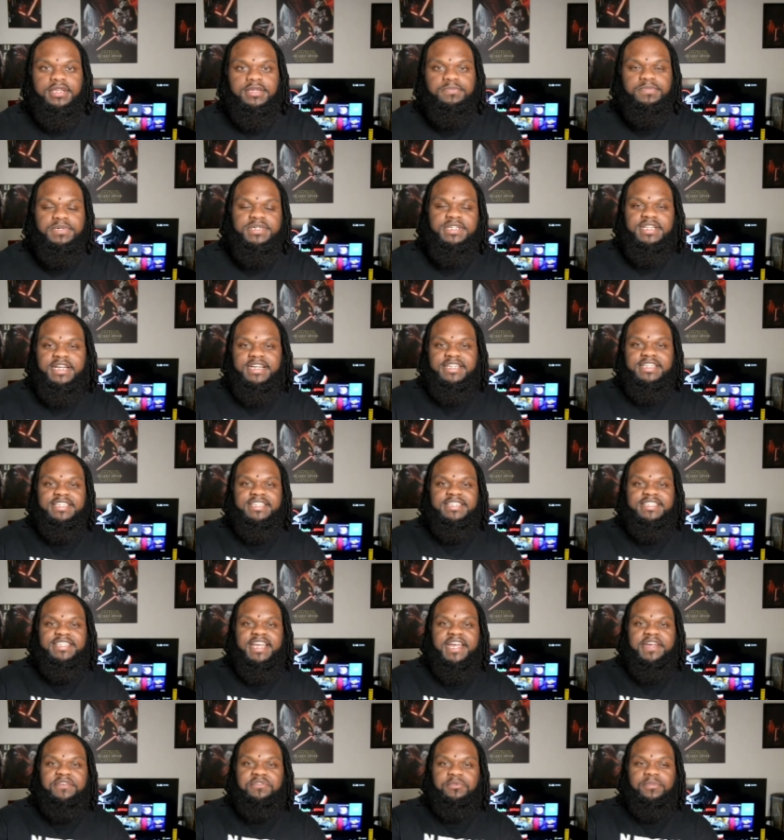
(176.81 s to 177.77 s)
put it like this:
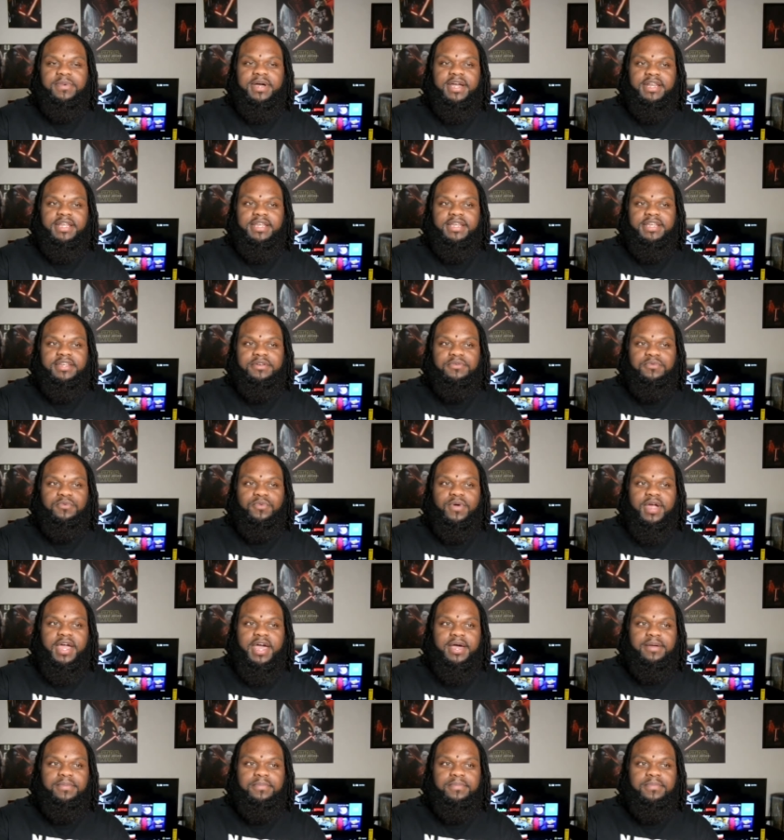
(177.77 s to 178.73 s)
everybody can
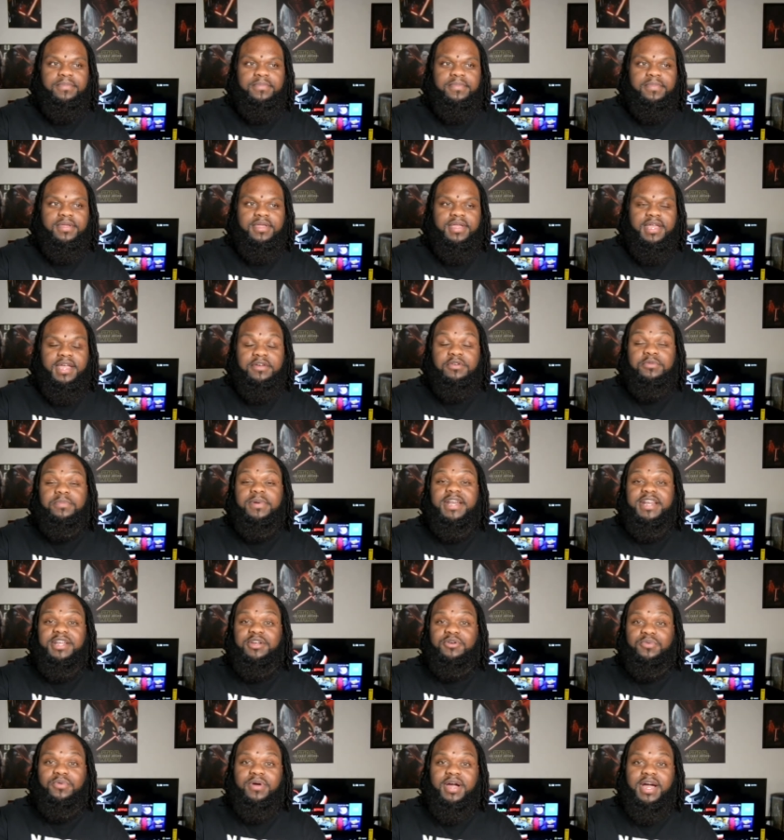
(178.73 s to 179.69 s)
rap. Everybody
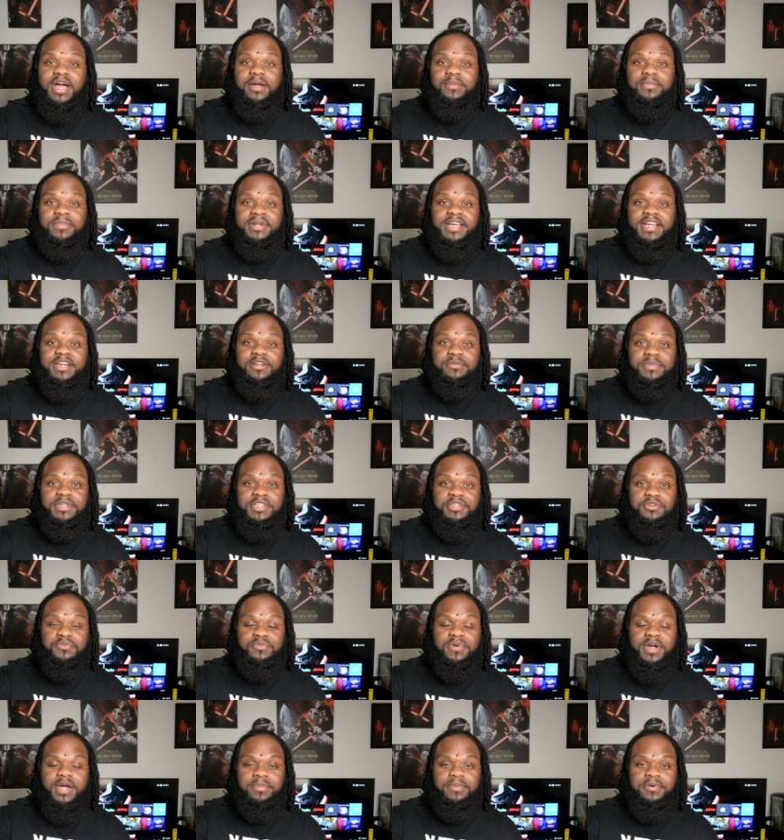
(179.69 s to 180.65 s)
can rhyme, but that don't mean you're
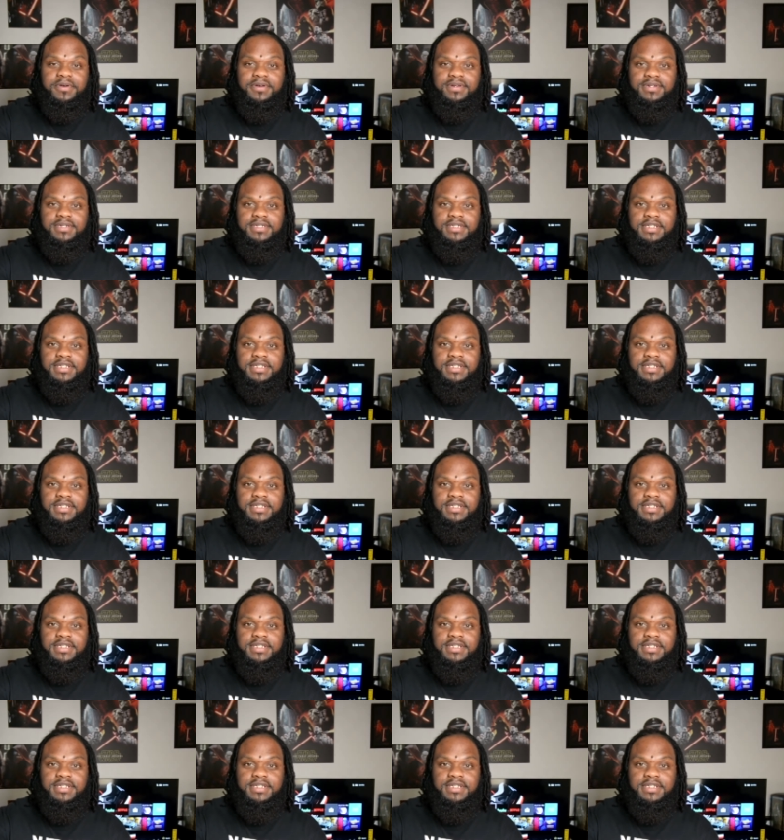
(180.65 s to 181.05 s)
rapping.